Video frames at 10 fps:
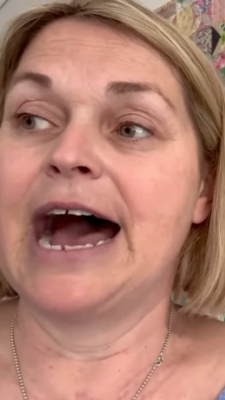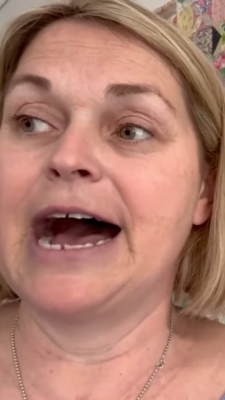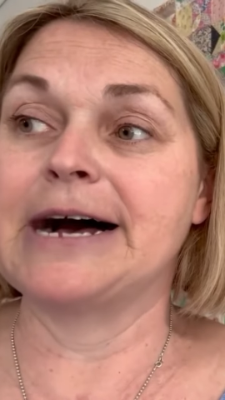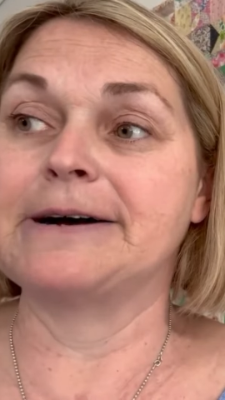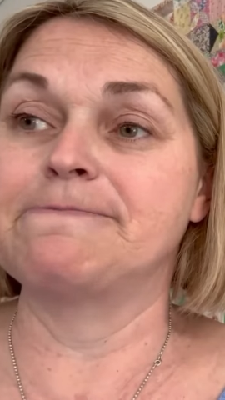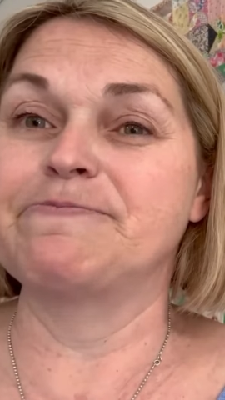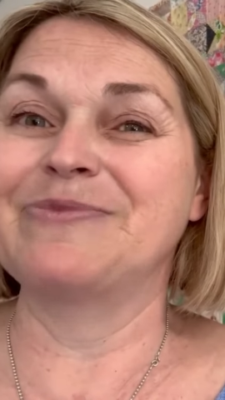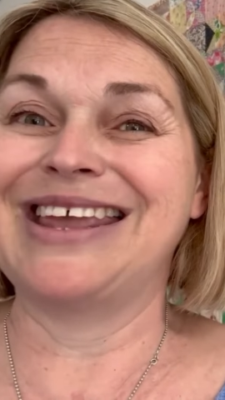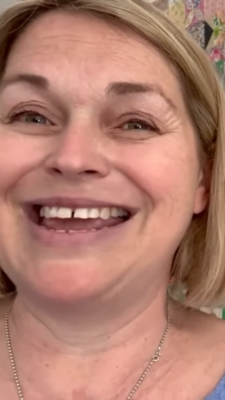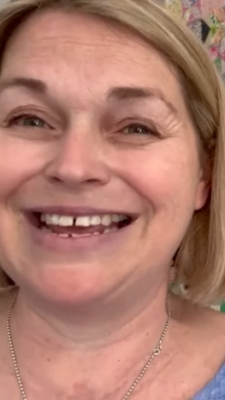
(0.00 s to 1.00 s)

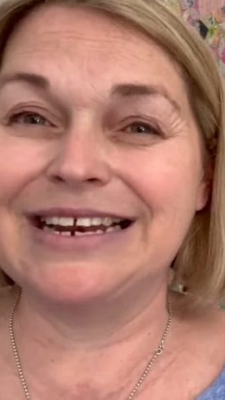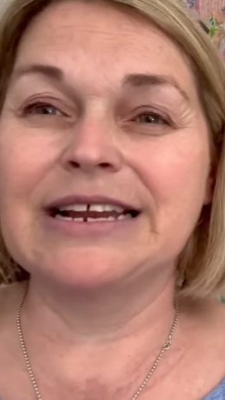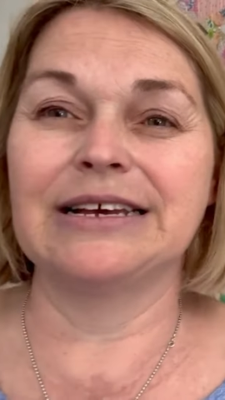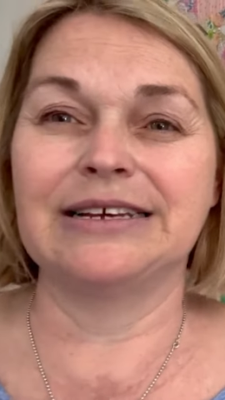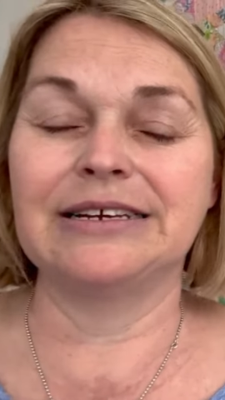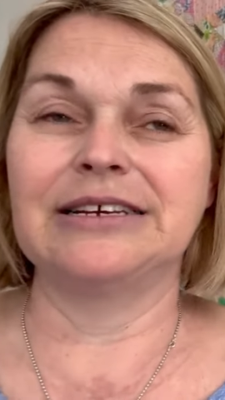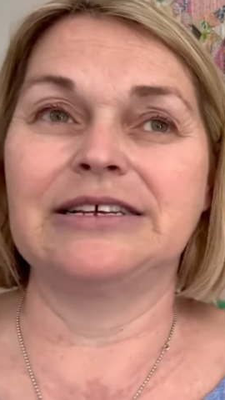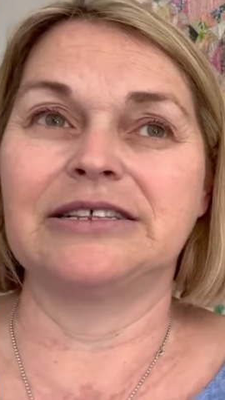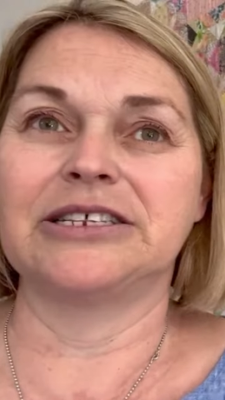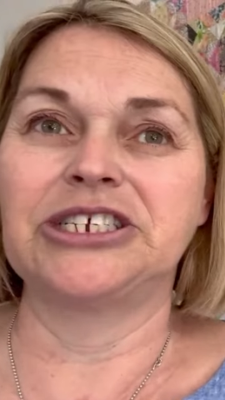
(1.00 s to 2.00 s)
in
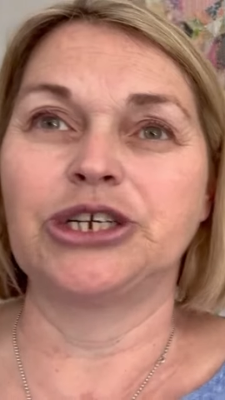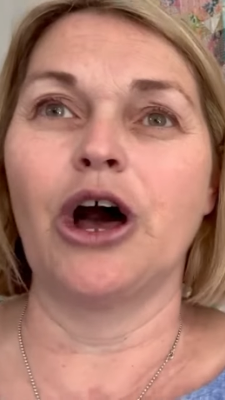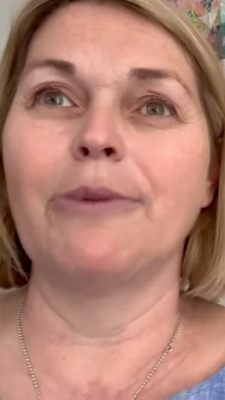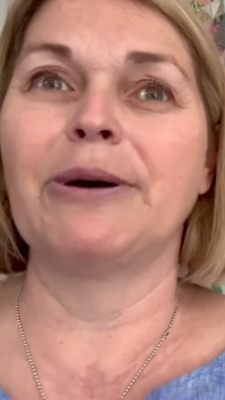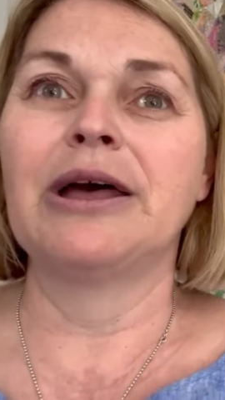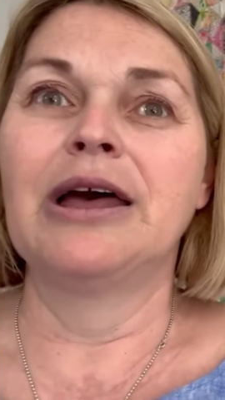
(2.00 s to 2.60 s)
the shop.